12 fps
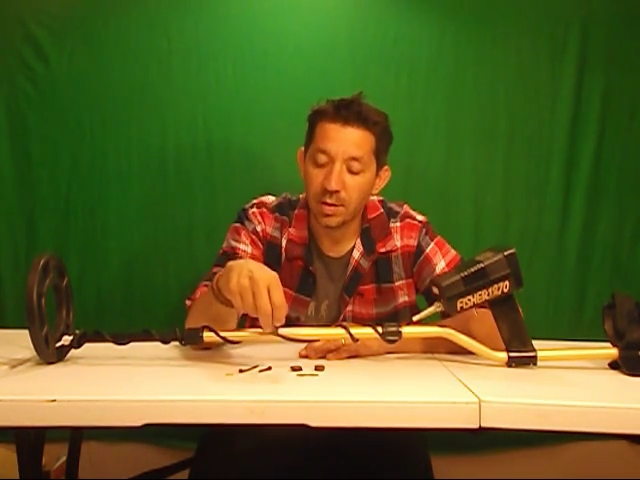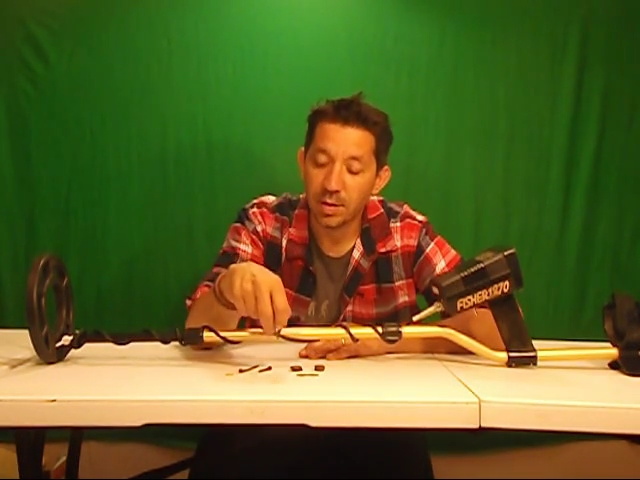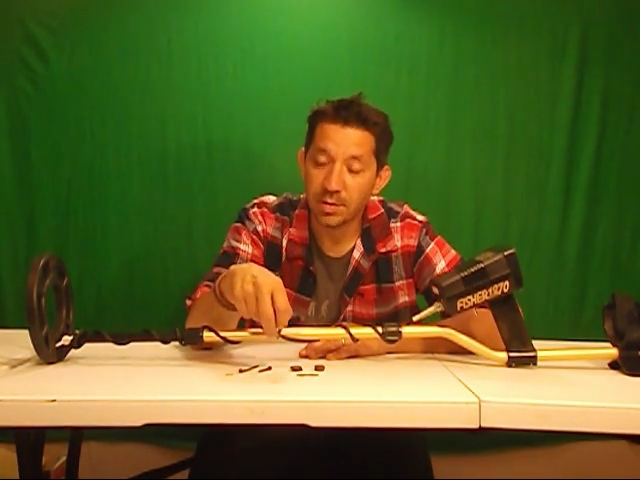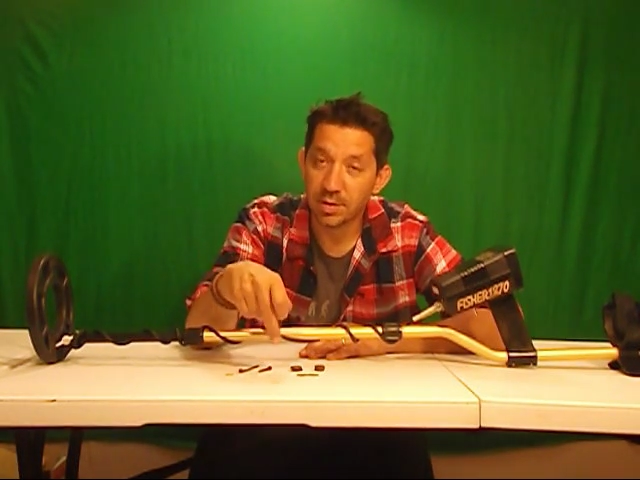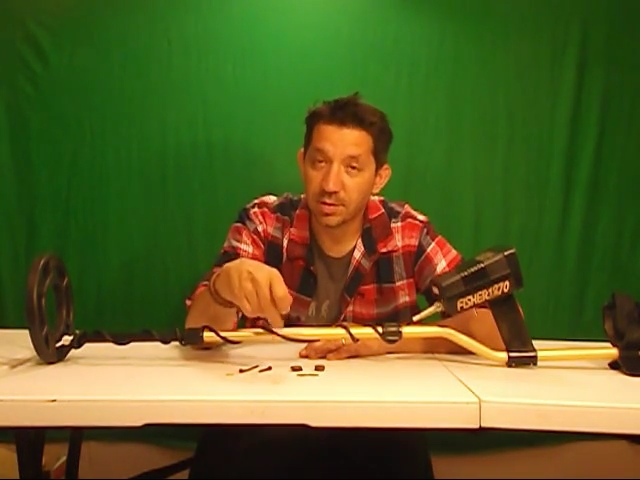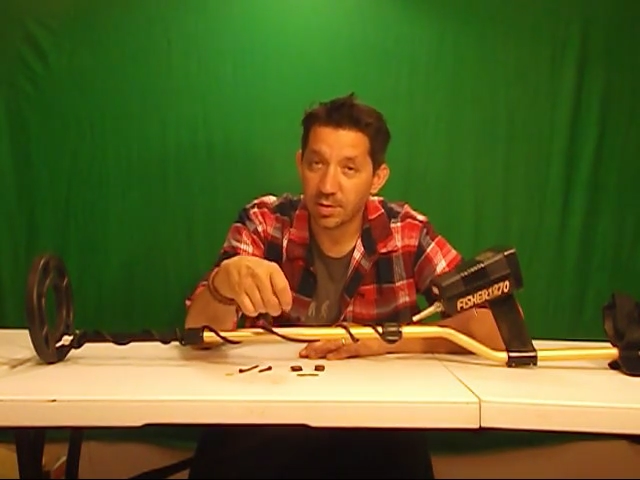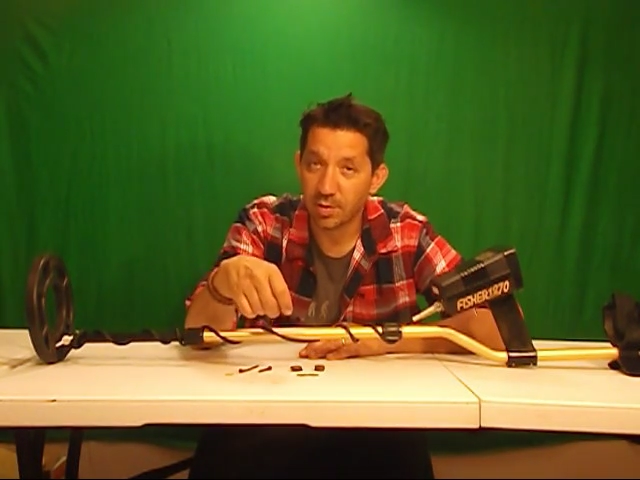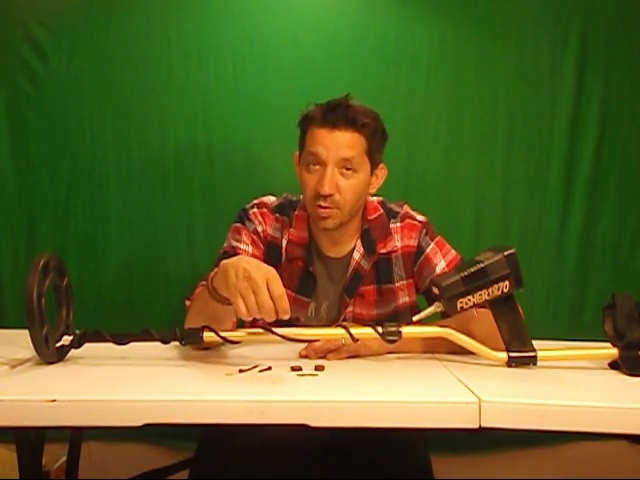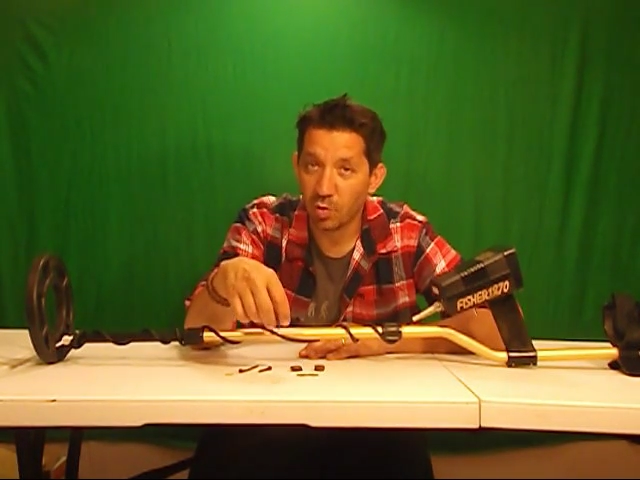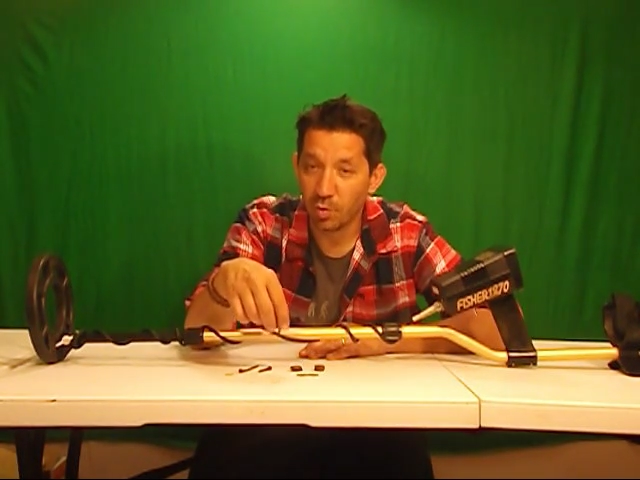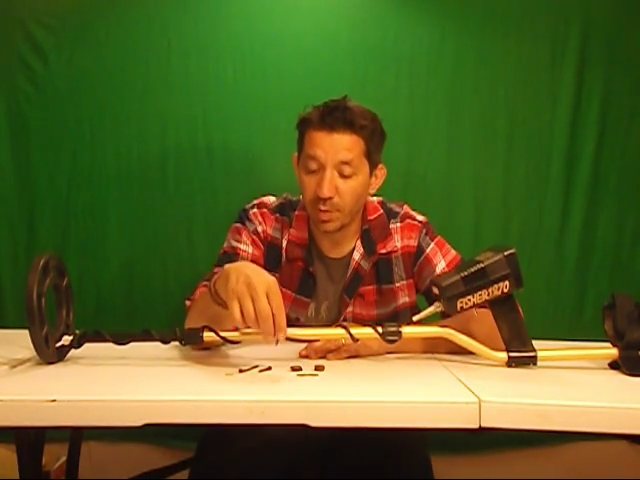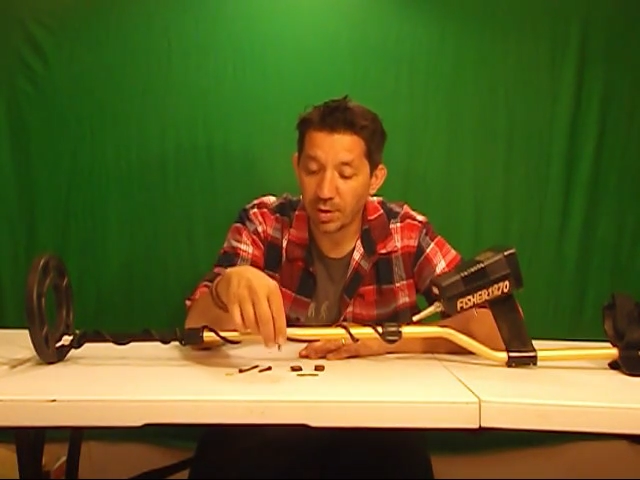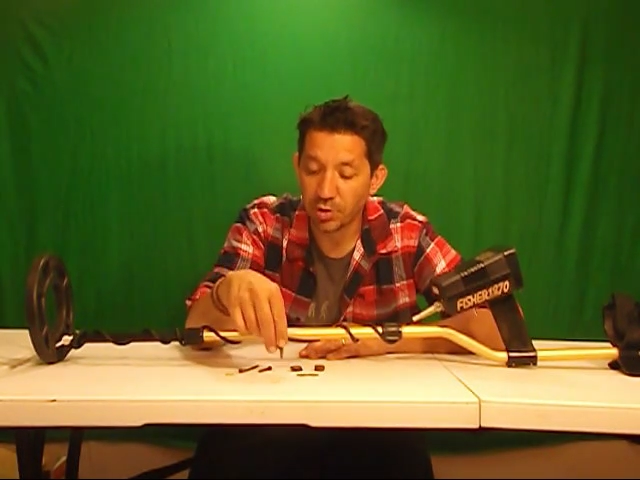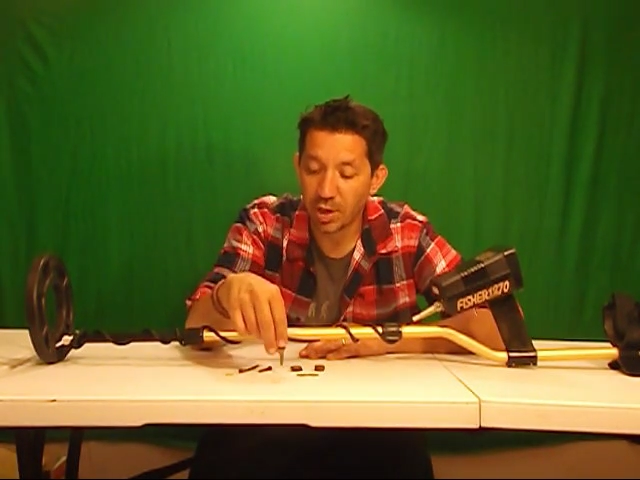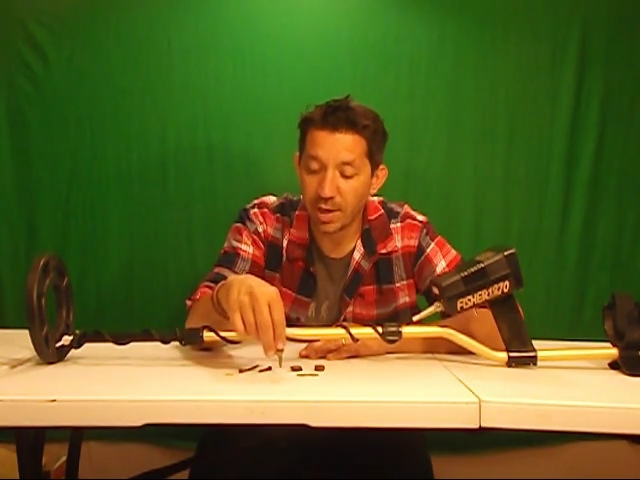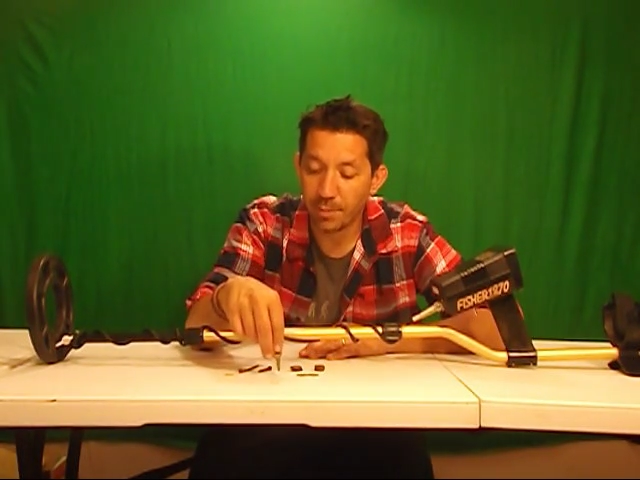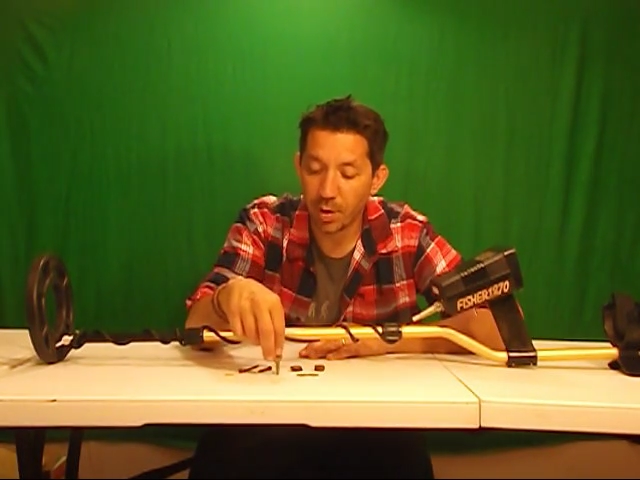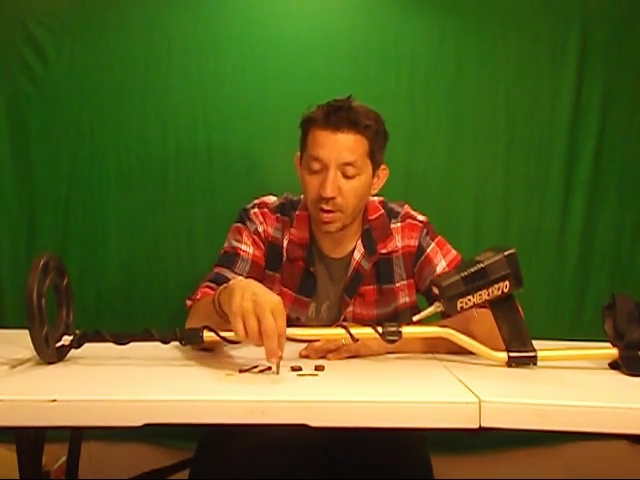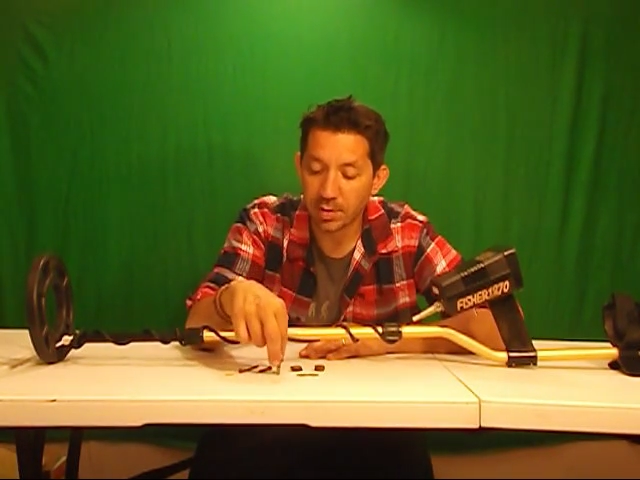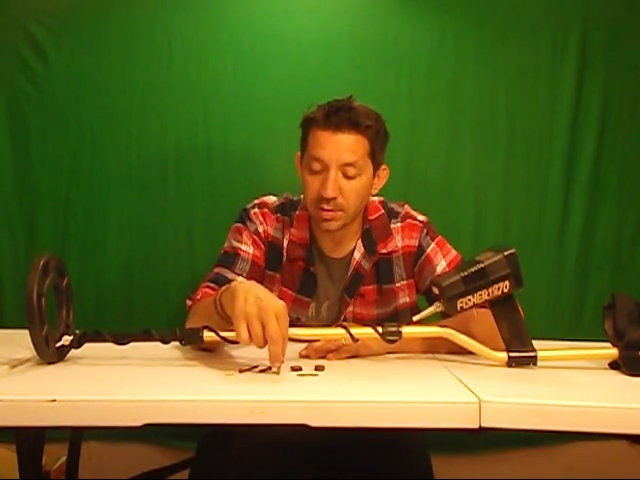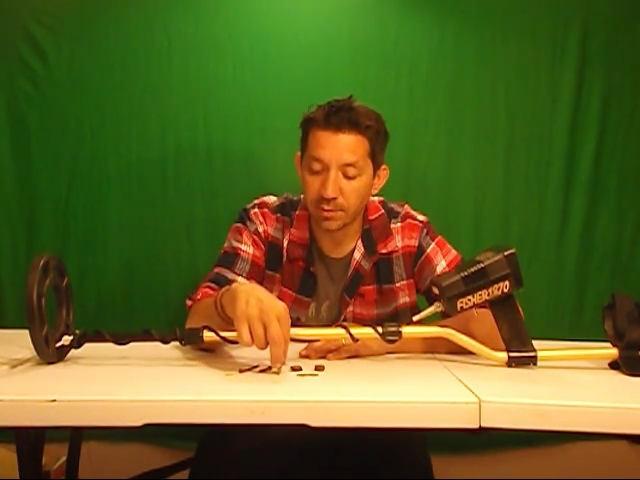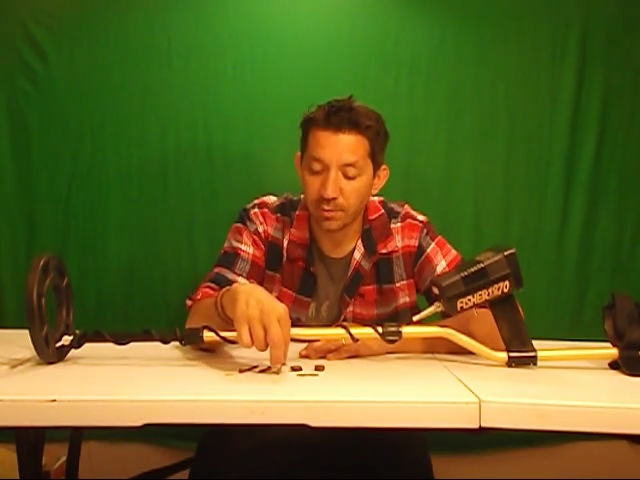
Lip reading: it's just going to go on my giant box